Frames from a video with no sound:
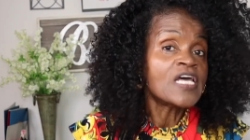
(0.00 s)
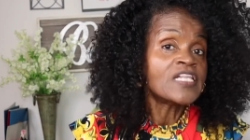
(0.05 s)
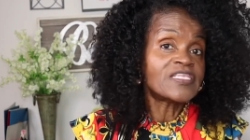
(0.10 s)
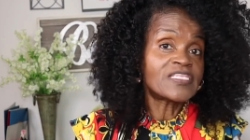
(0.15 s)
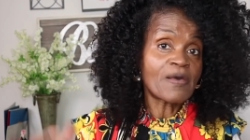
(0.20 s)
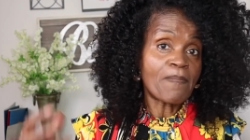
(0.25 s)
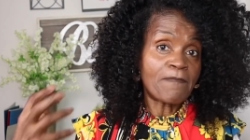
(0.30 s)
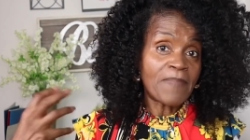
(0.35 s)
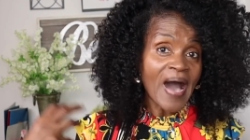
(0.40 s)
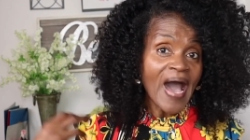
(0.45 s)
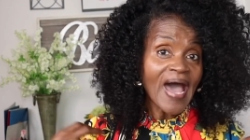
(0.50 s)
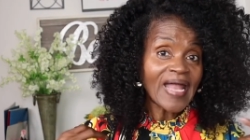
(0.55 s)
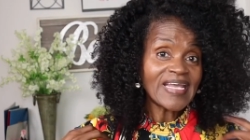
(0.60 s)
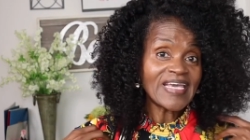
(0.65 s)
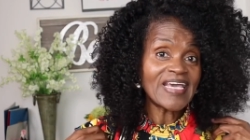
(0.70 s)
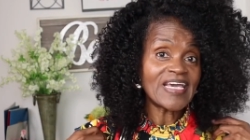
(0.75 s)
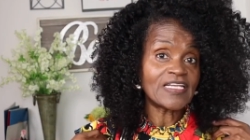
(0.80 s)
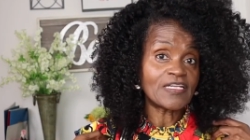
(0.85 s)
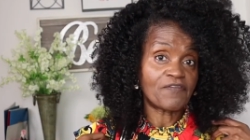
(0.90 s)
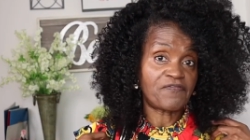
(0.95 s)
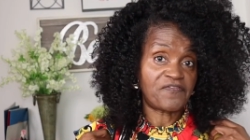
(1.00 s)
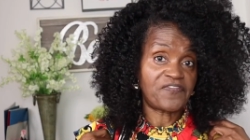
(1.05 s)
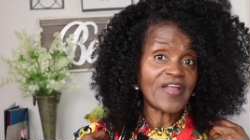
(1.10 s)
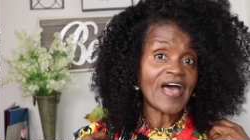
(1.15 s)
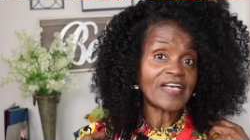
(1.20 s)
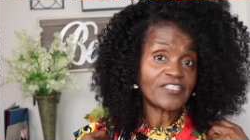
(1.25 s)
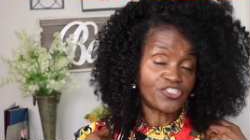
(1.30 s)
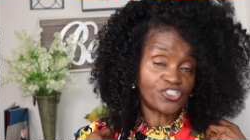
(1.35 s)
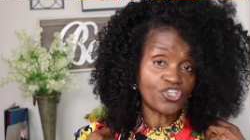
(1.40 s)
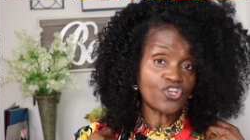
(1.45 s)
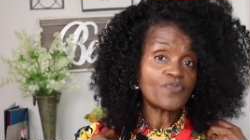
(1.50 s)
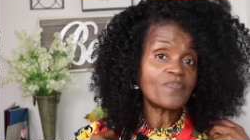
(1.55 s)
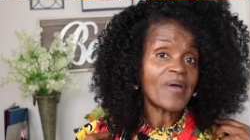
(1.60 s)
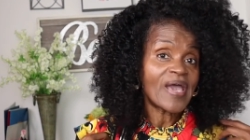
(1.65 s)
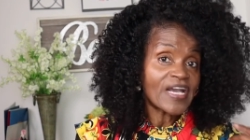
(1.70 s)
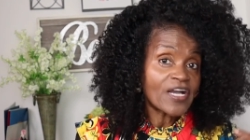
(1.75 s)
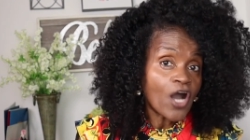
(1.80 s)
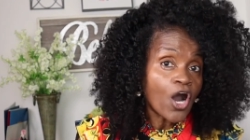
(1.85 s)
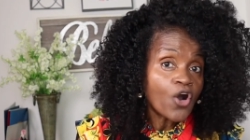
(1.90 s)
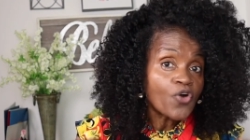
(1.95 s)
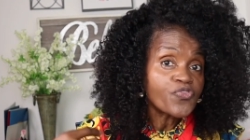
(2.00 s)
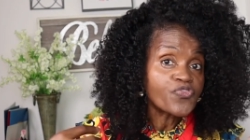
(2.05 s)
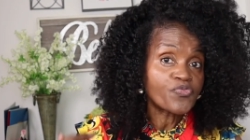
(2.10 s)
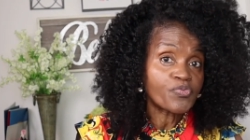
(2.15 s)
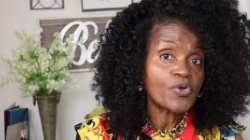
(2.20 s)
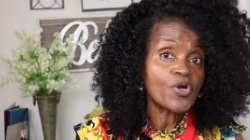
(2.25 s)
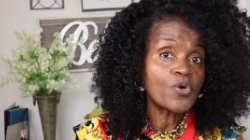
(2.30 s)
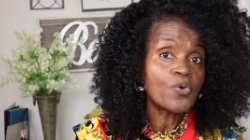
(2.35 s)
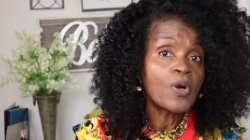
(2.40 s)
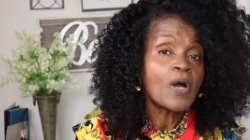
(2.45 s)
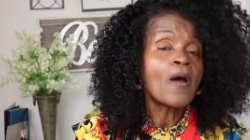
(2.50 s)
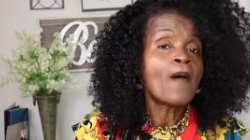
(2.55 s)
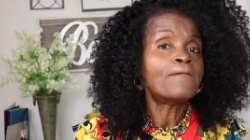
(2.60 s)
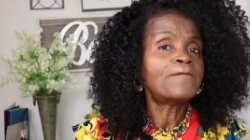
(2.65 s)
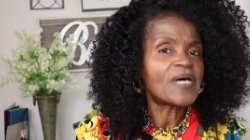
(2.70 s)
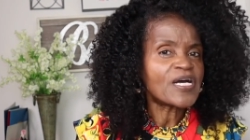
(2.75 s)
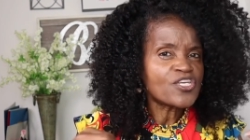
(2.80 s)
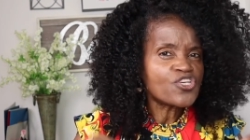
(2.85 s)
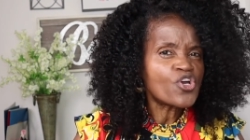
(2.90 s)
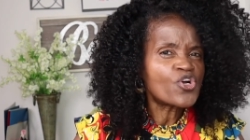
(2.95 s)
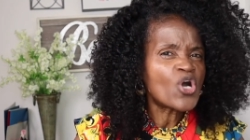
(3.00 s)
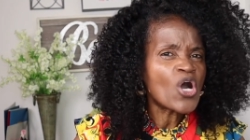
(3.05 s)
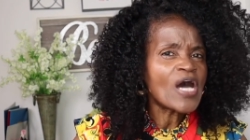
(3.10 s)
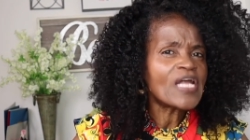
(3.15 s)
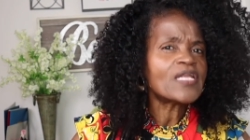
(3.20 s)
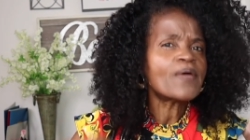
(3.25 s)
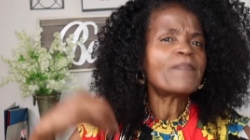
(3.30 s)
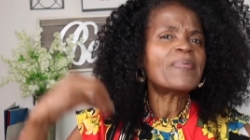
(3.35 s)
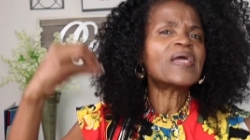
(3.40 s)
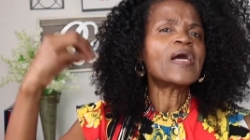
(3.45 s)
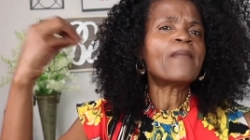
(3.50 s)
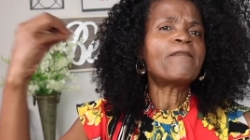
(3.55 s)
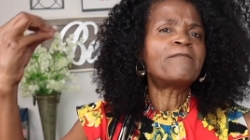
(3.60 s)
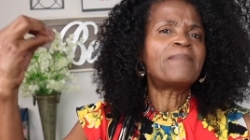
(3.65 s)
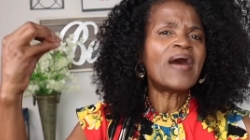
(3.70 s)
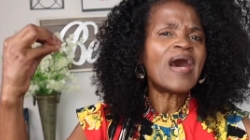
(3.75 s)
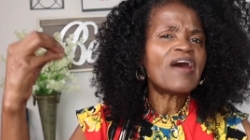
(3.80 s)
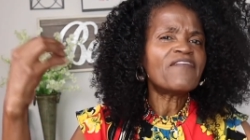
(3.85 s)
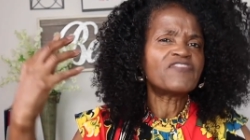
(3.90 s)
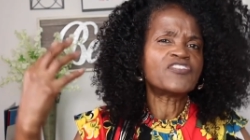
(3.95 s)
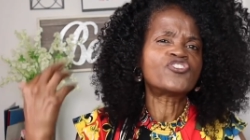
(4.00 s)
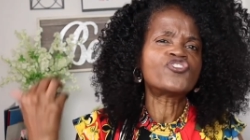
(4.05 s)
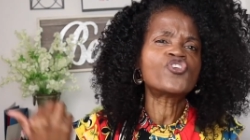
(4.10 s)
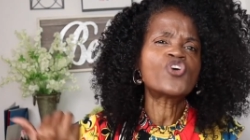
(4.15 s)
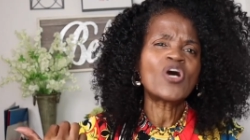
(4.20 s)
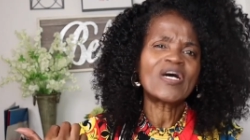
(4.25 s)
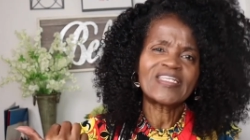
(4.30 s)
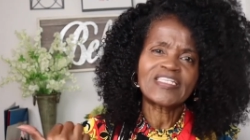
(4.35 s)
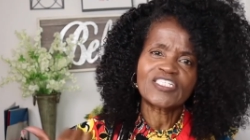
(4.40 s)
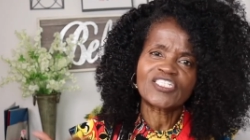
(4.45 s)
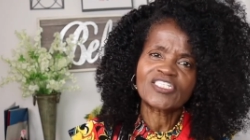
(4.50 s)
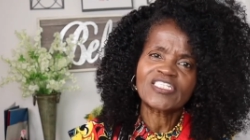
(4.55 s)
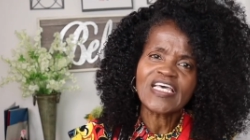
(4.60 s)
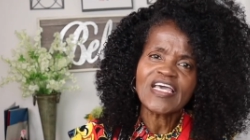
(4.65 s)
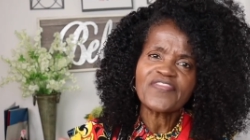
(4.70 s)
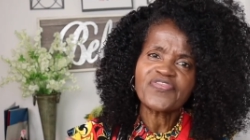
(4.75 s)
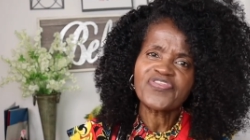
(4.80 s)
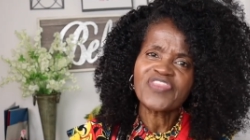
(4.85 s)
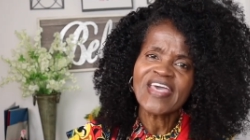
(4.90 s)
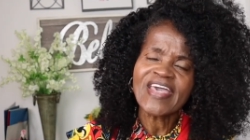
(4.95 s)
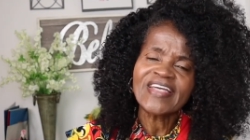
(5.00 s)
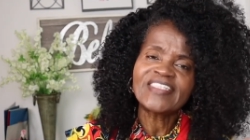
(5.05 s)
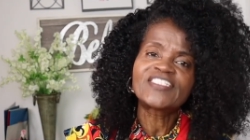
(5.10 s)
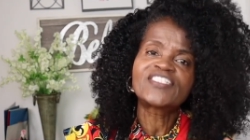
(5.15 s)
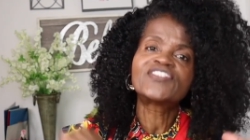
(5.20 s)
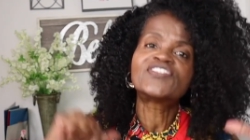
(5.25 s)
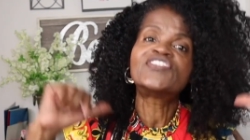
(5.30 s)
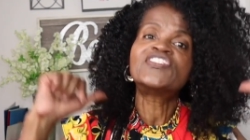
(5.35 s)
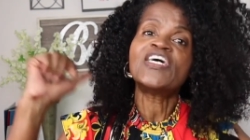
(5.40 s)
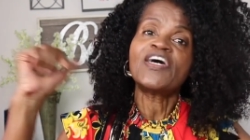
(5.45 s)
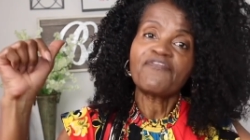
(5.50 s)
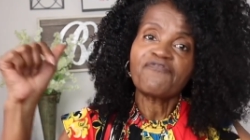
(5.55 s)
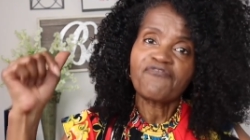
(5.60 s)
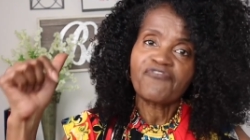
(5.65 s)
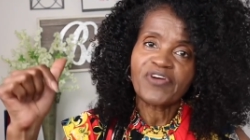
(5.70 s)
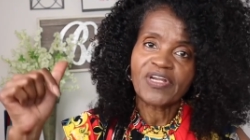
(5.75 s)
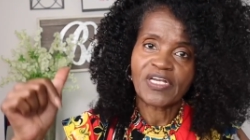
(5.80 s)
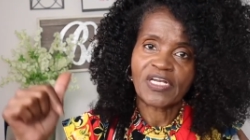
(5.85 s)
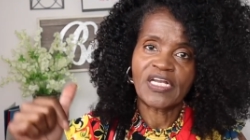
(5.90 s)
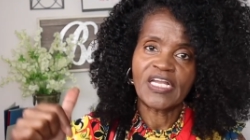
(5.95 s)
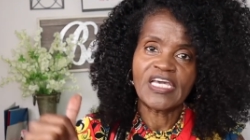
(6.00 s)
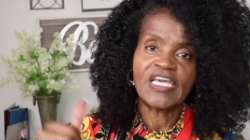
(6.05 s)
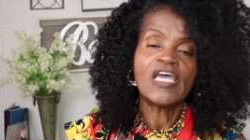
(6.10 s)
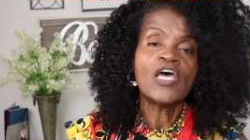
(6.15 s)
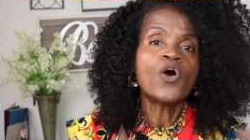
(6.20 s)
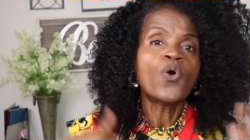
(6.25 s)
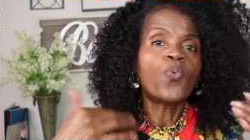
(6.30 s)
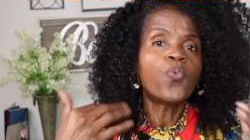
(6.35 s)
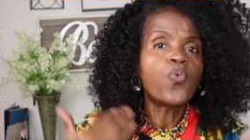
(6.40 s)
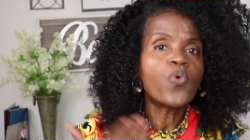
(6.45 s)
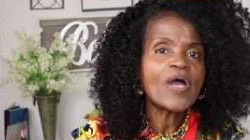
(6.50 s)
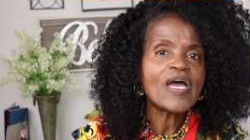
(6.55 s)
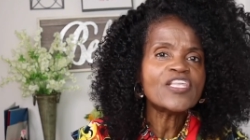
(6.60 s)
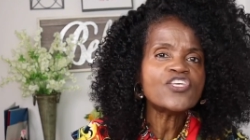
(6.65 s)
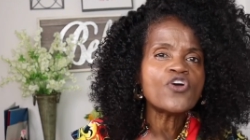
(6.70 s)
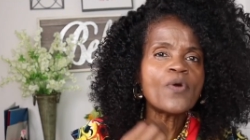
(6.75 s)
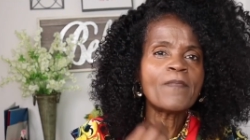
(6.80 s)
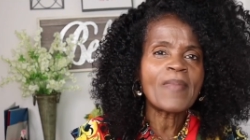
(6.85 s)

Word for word: The body and the flesh you may go through, but you're going to be above it. You're going to see things differently when you